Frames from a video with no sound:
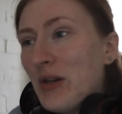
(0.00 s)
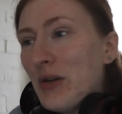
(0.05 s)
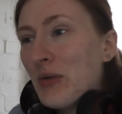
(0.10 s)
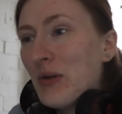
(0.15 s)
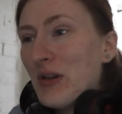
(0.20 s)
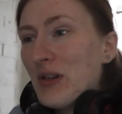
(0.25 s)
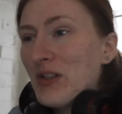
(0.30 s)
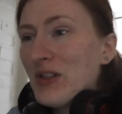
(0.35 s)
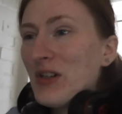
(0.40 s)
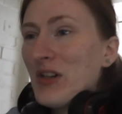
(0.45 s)

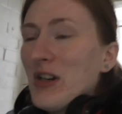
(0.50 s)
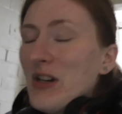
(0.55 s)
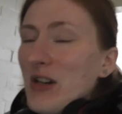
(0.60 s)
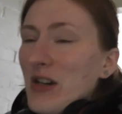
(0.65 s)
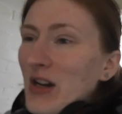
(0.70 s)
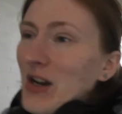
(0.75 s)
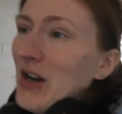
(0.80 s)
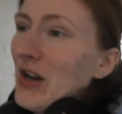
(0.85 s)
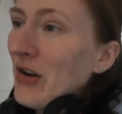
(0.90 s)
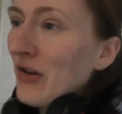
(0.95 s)
which
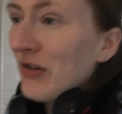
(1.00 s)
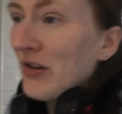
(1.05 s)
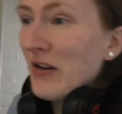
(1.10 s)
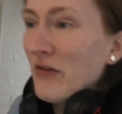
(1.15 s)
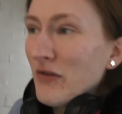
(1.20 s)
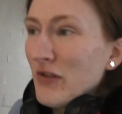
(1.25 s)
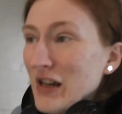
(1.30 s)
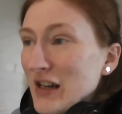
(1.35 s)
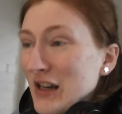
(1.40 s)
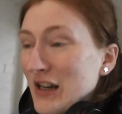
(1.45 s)
I only
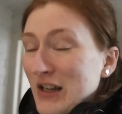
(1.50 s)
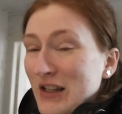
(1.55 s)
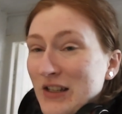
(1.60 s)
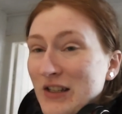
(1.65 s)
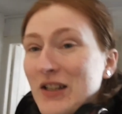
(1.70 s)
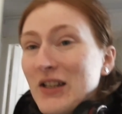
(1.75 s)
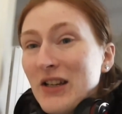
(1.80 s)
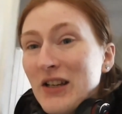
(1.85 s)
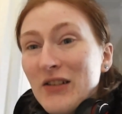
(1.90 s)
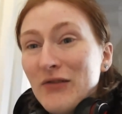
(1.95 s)

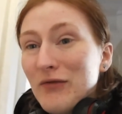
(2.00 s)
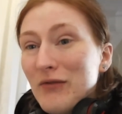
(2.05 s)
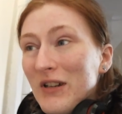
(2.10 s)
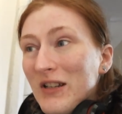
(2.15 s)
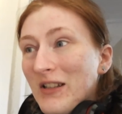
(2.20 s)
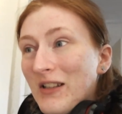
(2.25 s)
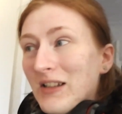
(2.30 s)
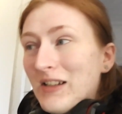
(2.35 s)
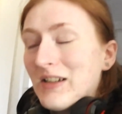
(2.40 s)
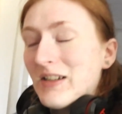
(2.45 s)
realised
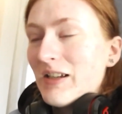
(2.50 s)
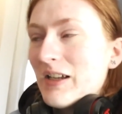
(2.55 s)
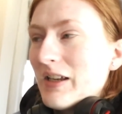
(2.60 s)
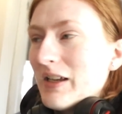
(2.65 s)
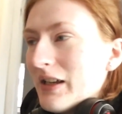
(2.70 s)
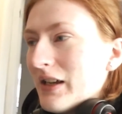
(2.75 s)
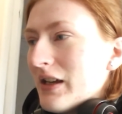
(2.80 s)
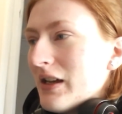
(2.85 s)
recently.